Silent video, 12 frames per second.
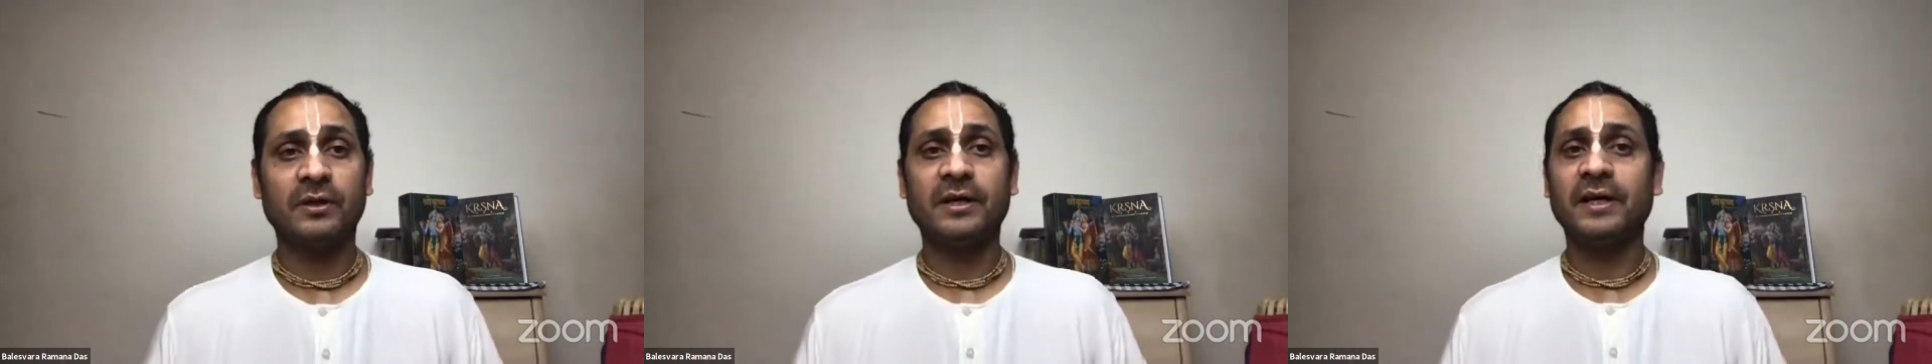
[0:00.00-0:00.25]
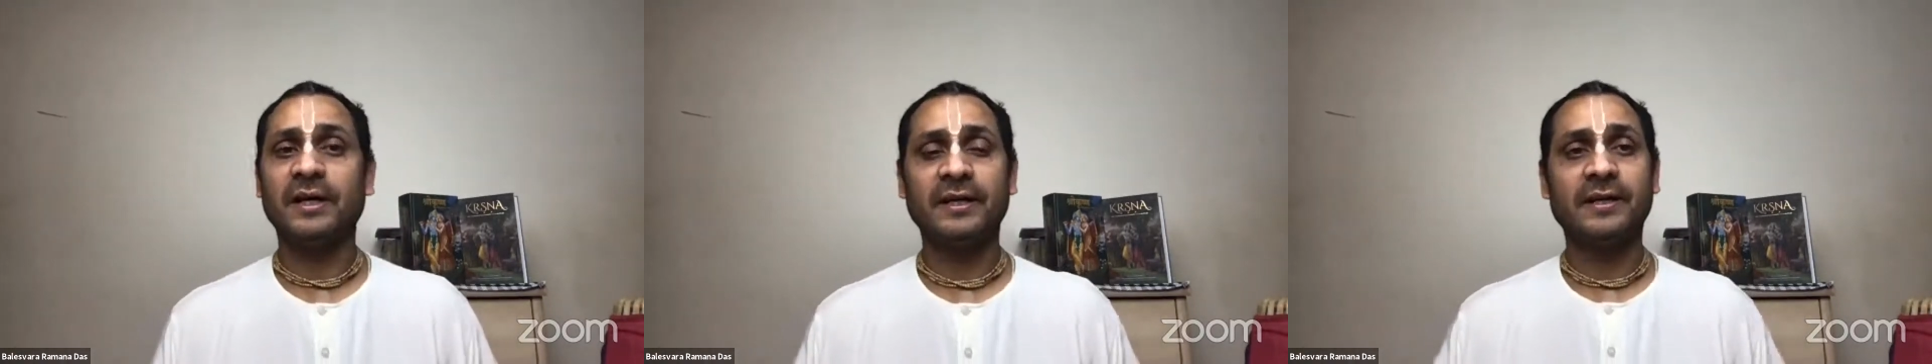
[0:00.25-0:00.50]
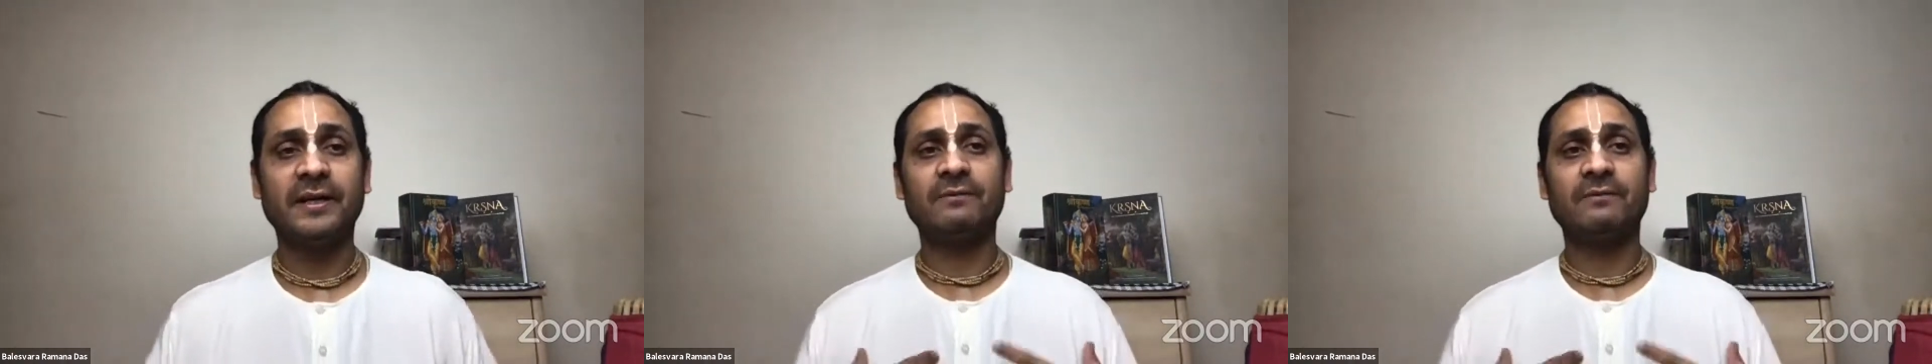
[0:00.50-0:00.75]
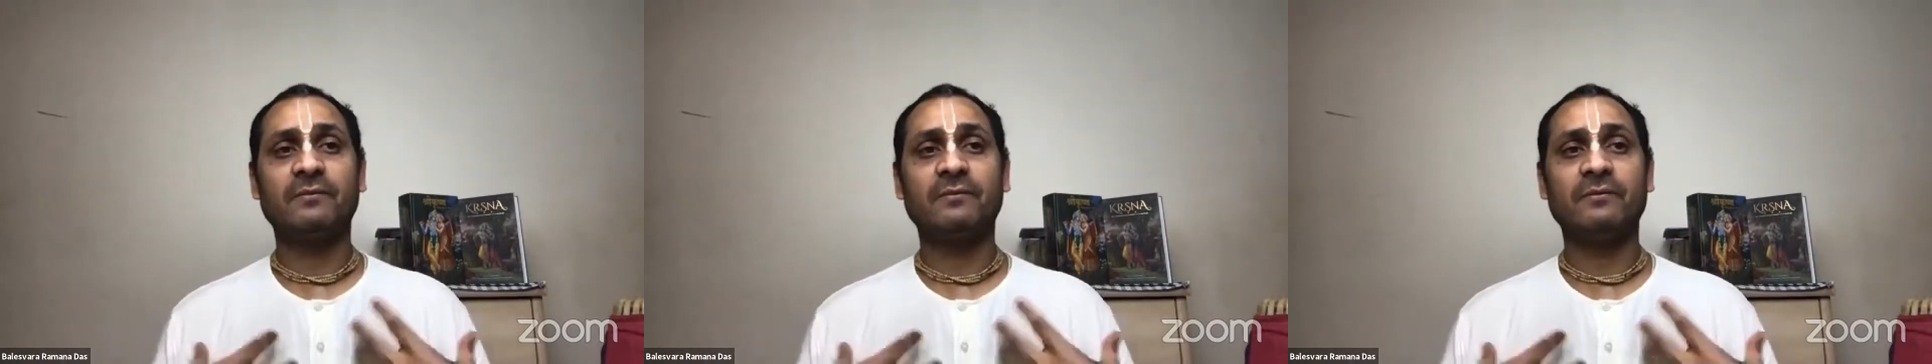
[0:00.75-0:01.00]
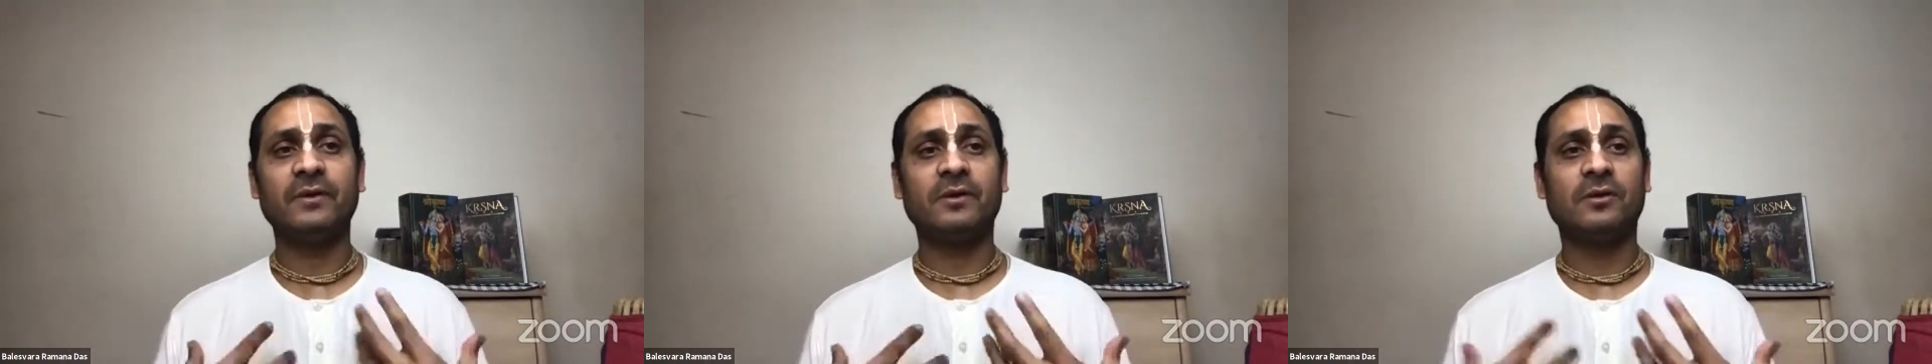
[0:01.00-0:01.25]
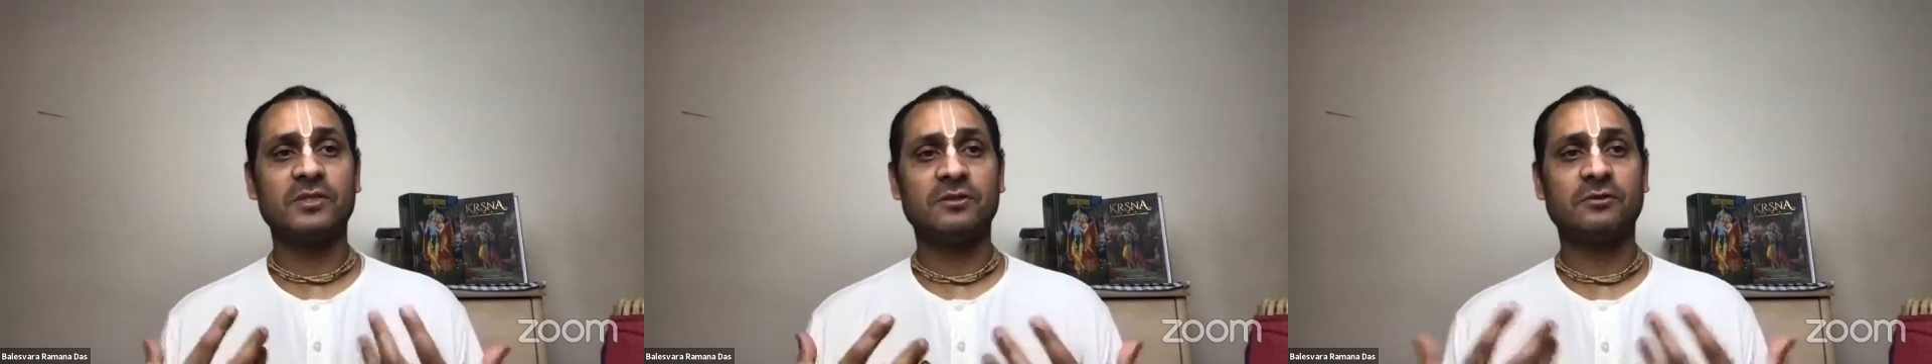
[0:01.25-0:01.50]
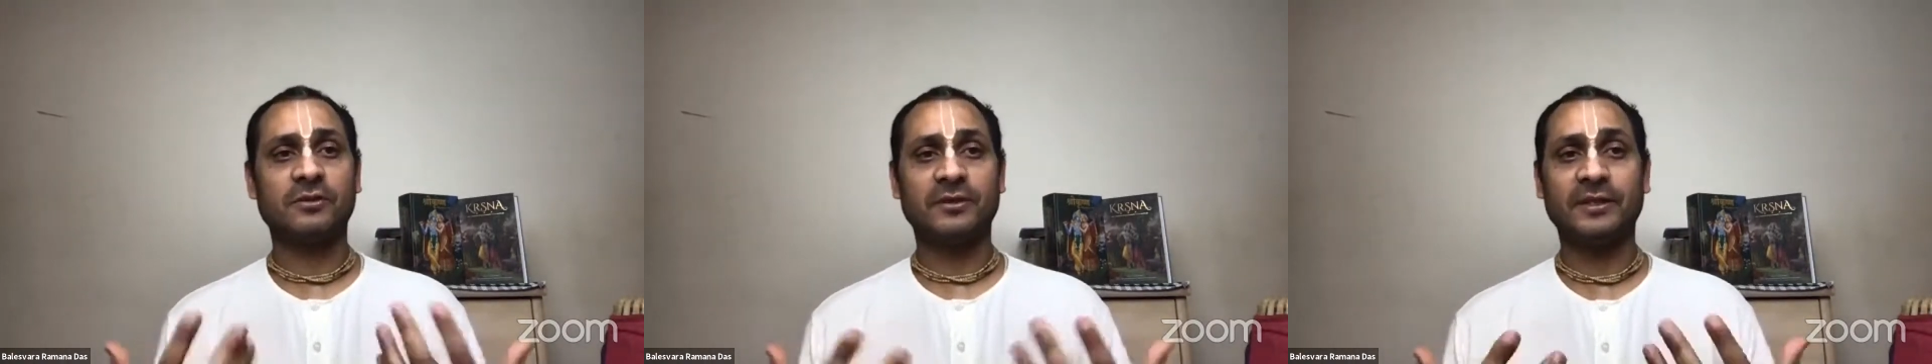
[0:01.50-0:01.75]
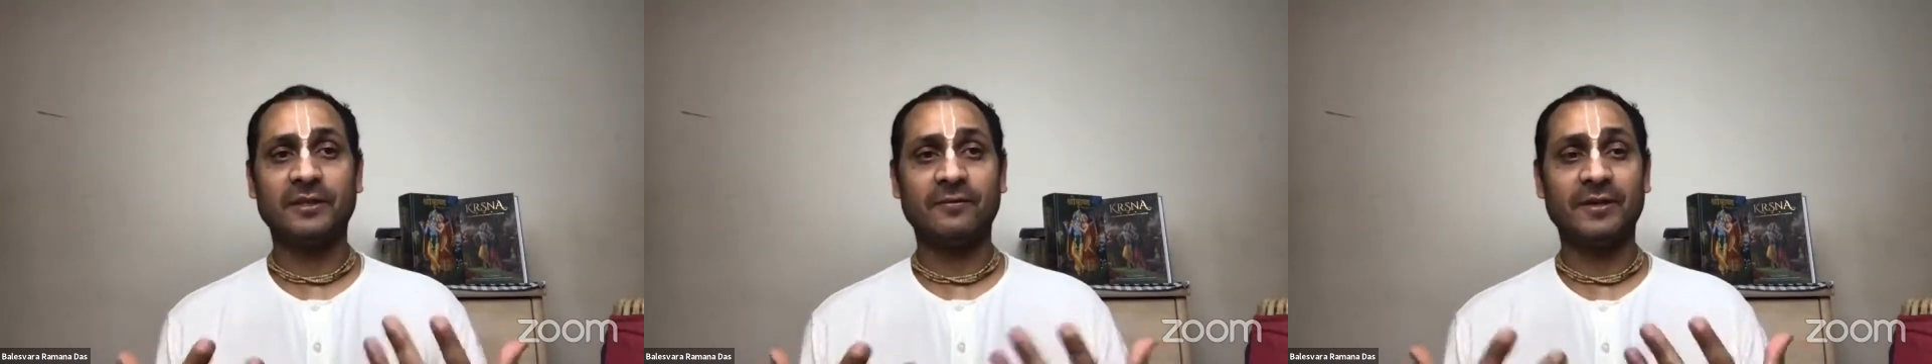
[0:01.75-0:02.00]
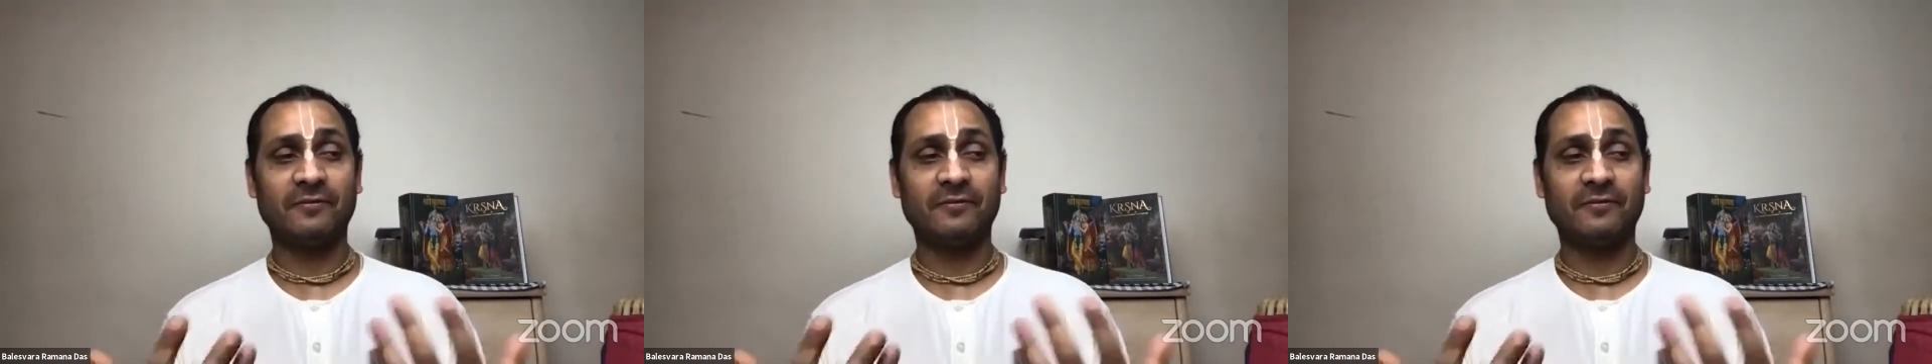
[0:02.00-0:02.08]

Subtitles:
engraved, because they were